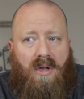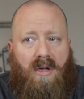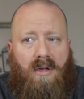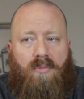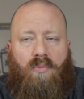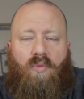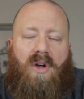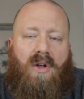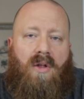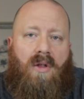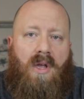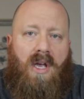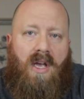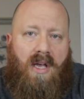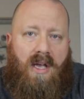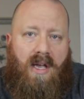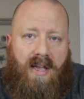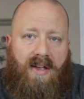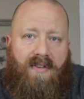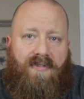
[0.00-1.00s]
Uh, well,
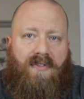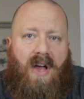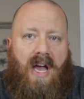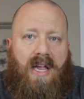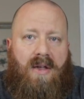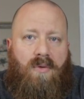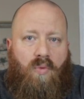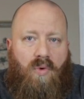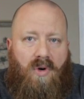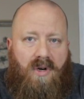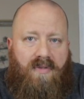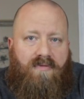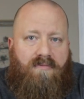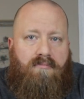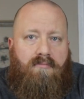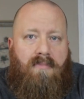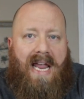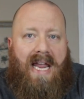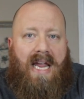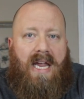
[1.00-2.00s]
if I would have
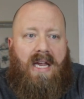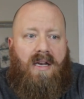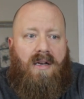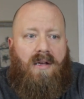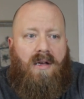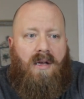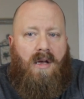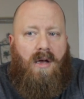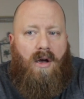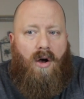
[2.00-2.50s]
made